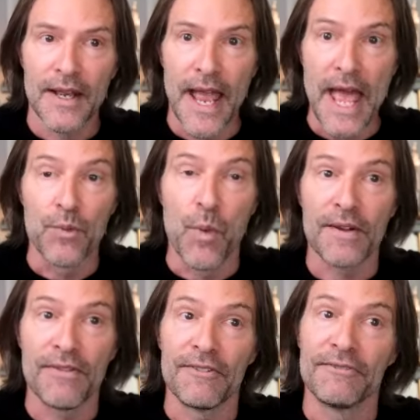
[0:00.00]
And
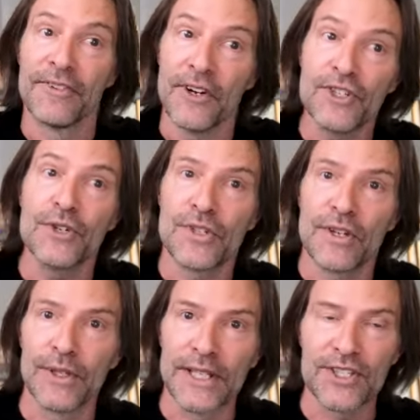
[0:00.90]
one of the virtues
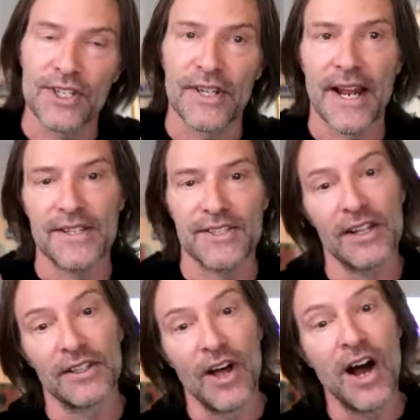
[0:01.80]
of religion that has
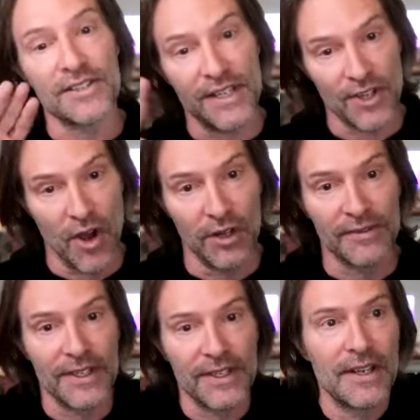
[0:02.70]
gotten lost as all
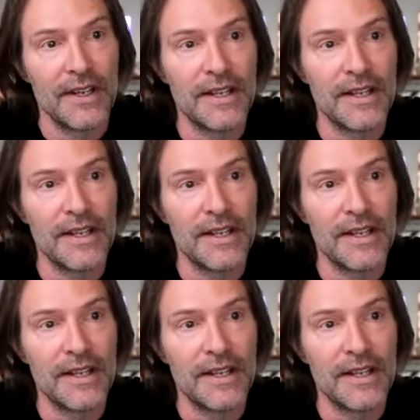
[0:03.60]
of it